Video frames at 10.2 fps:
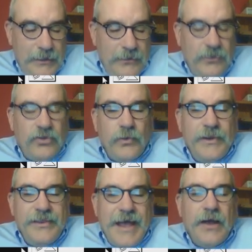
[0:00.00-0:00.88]
into
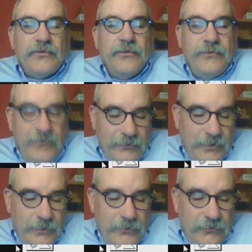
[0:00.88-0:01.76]

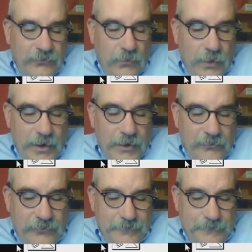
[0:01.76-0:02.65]
3,600
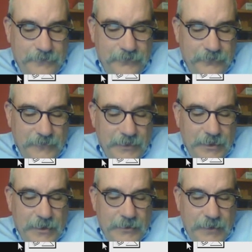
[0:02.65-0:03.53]
squares.
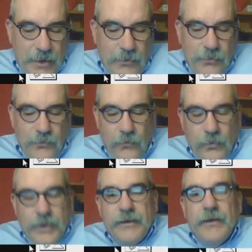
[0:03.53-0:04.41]
Now,
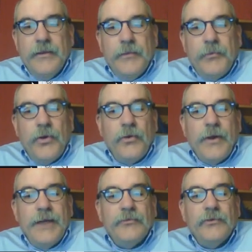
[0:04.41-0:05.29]
when the
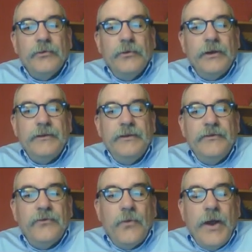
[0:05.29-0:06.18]
programs look at
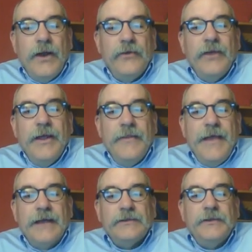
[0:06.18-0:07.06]
these squares,
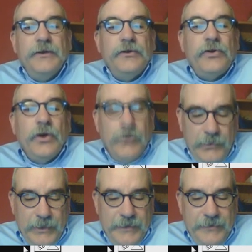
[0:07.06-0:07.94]
they actually
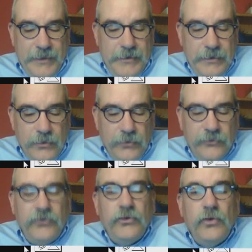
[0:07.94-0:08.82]
interpolate the
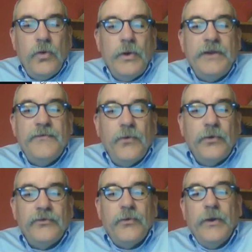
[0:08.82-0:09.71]
nearest
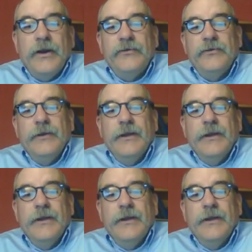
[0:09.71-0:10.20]
24 squares.